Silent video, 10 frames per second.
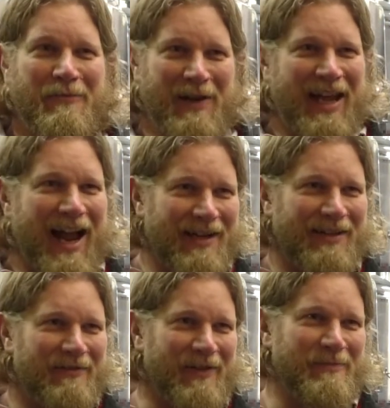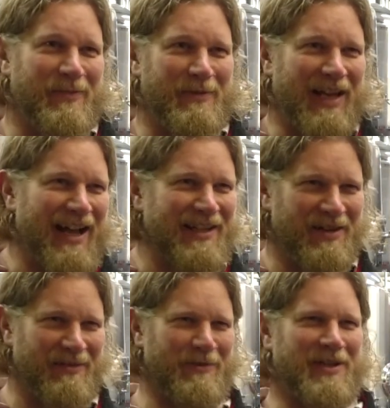we kind of love it, but we kind of
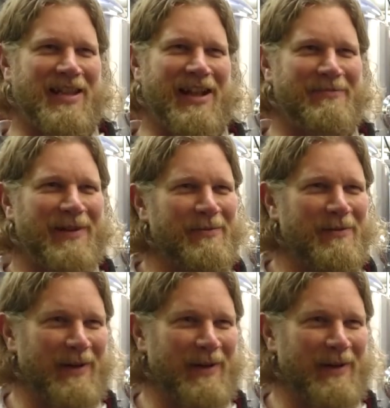don't want to tell people